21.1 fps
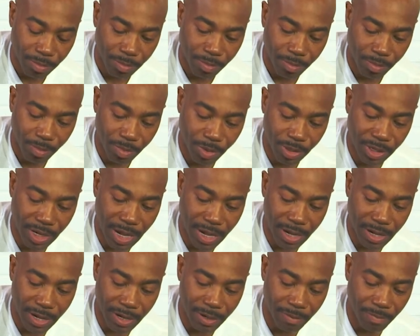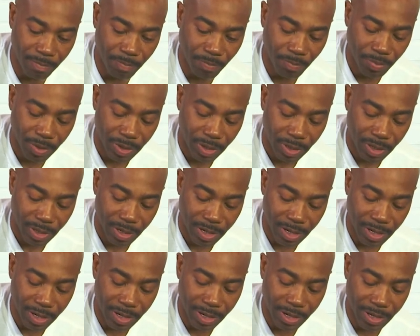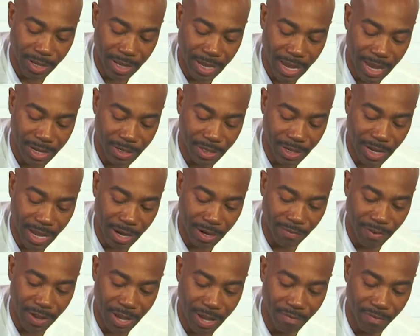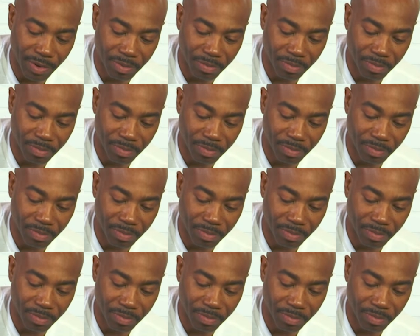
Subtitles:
Satan cast out of heaven.